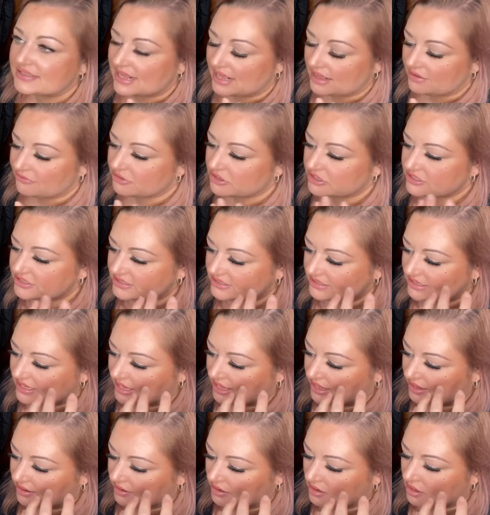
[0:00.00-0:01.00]
gave her
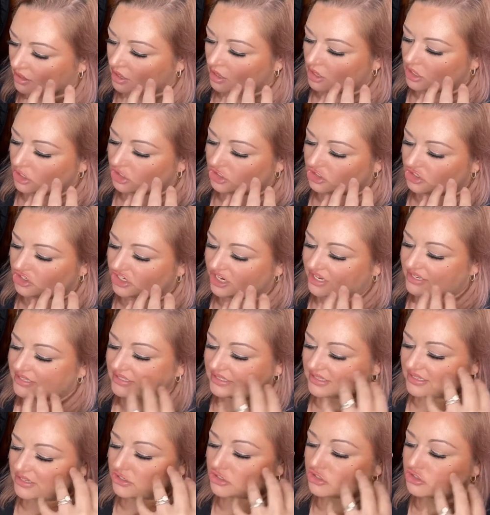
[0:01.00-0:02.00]
skin
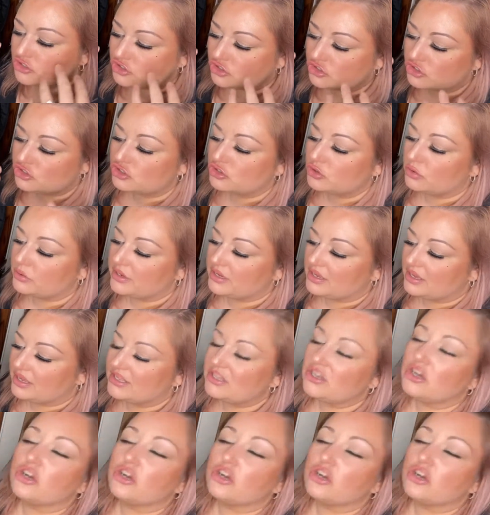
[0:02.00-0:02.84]
just this dewy.